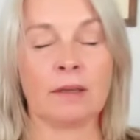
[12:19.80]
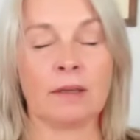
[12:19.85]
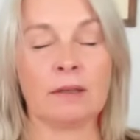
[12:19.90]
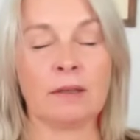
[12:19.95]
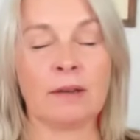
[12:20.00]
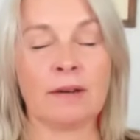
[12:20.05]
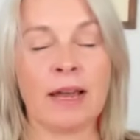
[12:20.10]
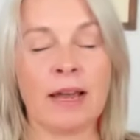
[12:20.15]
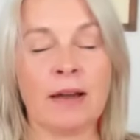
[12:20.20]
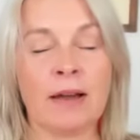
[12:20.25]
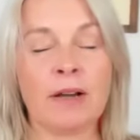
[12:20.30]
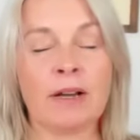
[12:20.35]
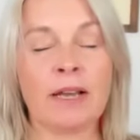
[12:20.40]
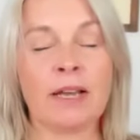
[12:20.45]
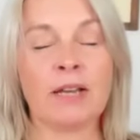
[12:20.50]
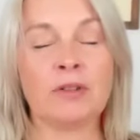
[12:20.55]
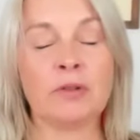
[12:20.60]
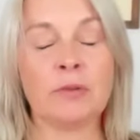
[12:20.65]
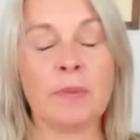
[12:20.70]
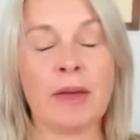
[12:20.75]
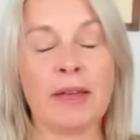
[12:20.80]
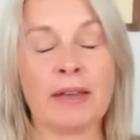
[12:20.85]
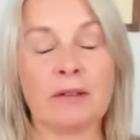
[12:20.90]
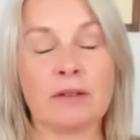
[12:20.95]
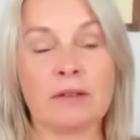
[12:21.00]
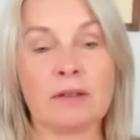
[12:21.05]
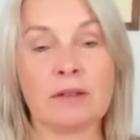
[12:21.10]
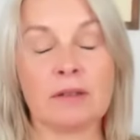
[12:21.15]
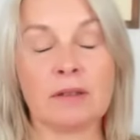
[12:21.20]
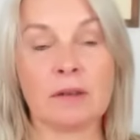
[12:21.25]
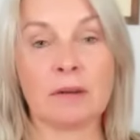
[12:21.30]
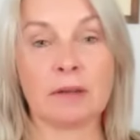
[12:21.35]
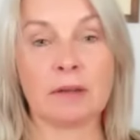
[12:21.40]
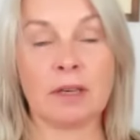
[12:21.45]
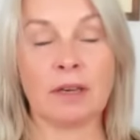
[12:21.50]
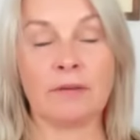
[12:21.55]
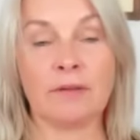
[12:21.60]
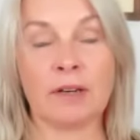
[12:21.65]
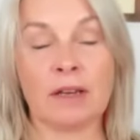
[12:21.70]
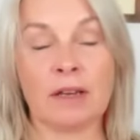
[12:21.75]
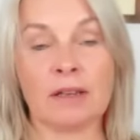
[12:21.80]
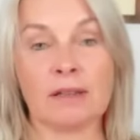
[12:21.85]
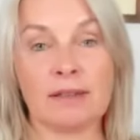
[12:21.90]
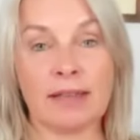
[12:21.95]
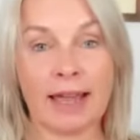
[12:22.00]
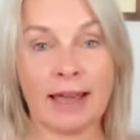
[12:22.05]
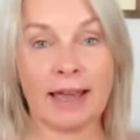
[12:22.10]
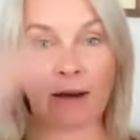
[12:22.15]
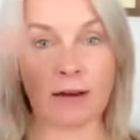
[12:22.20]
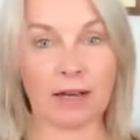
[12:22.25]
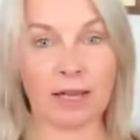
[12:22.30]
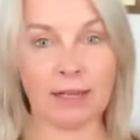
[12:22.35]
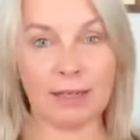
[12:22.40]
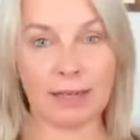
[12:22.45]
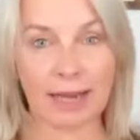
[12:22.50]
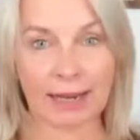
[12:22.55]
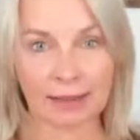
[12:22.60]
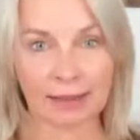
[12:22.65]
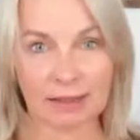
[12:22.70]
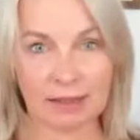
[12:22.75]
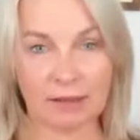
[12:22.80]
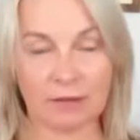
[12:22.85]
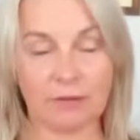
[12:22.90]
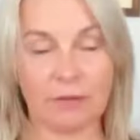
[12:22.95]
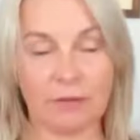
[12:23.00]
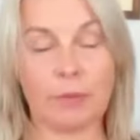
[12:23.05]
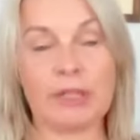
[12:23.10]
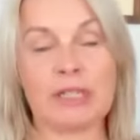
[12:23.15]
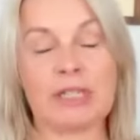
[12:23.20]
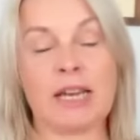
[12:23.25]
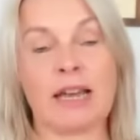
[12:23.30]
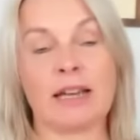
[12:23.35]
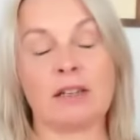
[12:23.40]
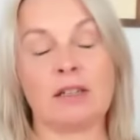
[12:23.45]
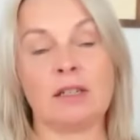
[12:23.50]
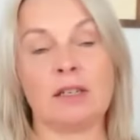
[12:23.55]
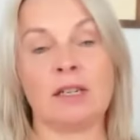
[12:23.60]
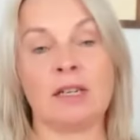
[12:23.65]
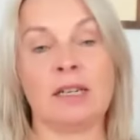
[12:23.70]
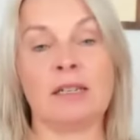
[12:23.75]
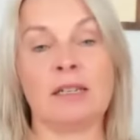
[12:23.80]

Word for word: So now Archangel Michael's given us our collective protection.